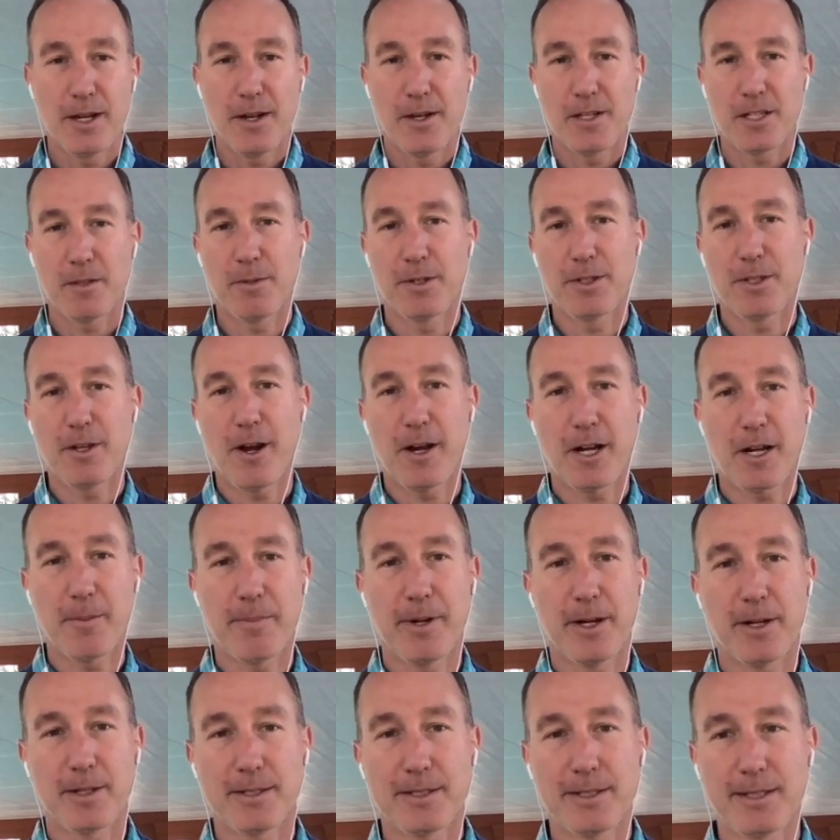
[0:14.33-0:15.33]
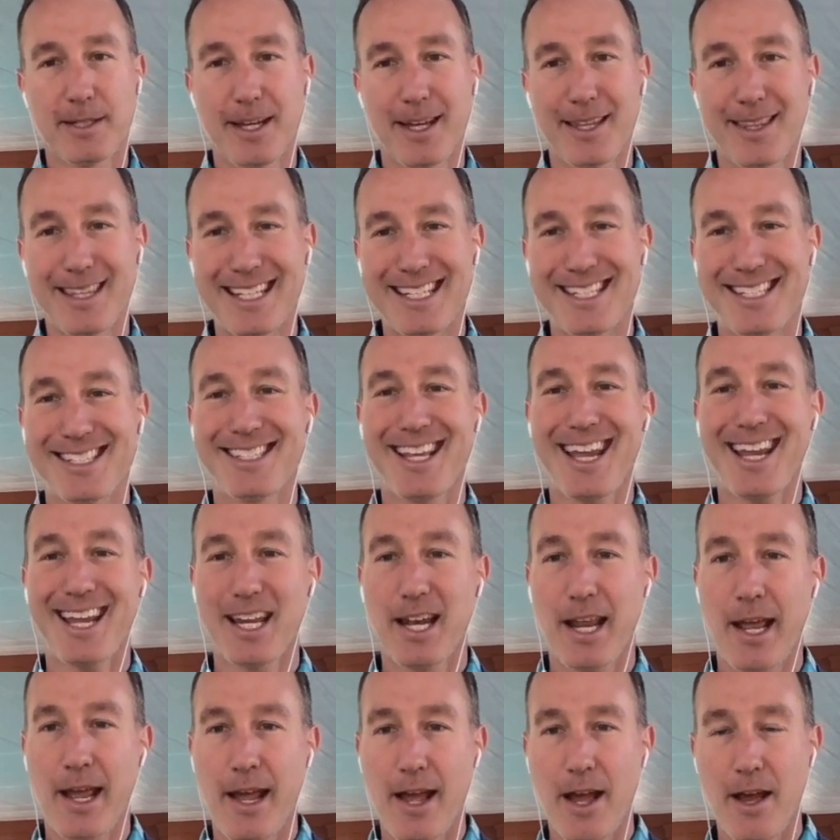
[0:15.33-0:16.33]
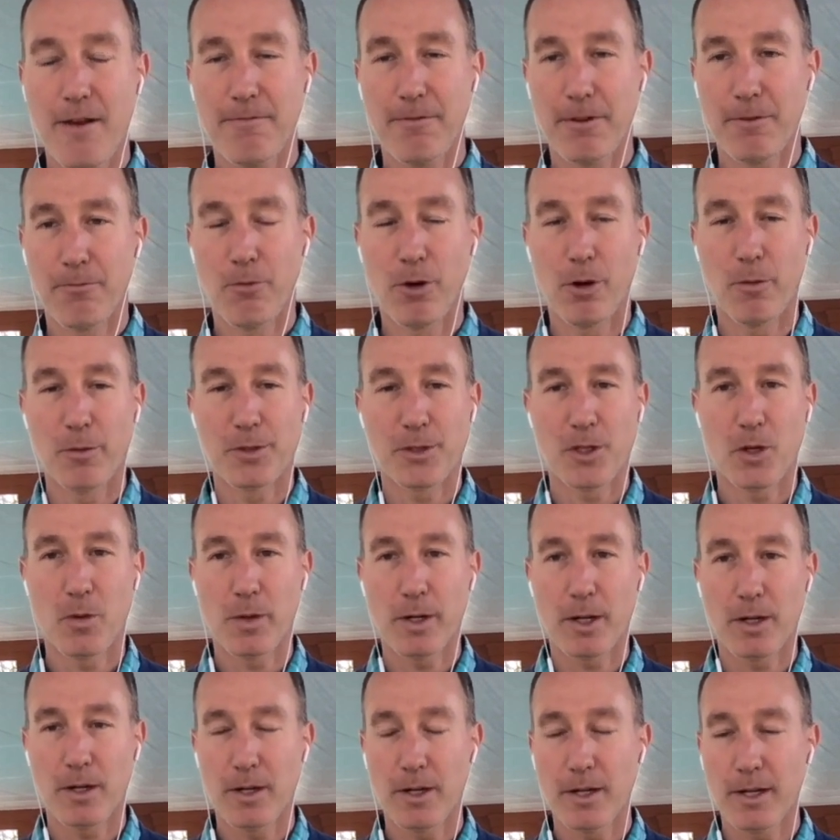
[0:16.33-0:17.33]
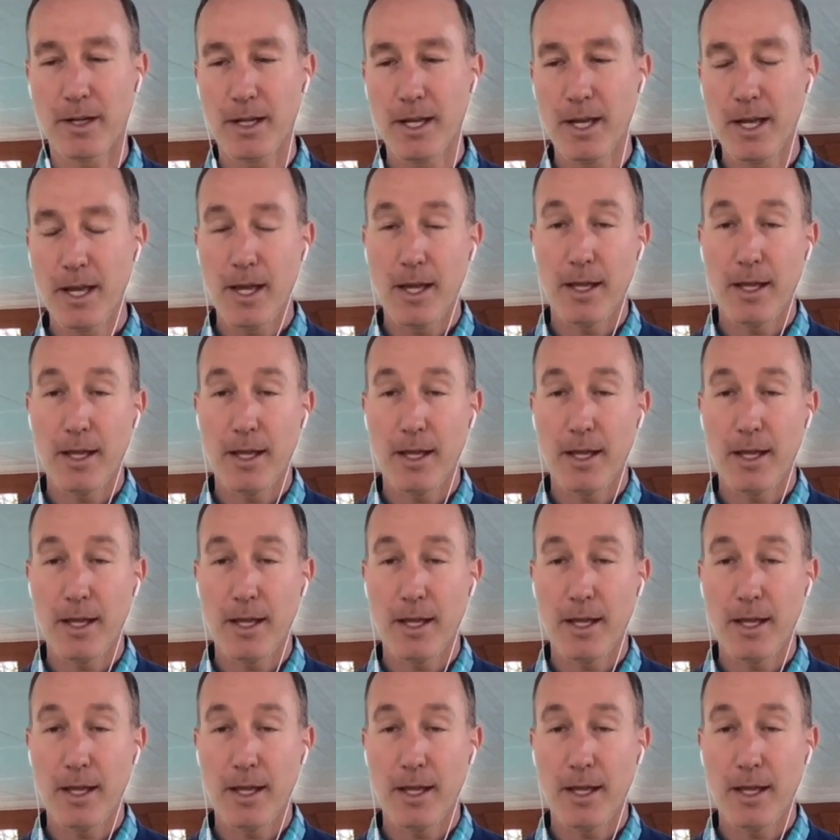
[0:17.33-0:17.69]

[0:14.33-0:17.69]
So I'm going to talk about the second half of what was going on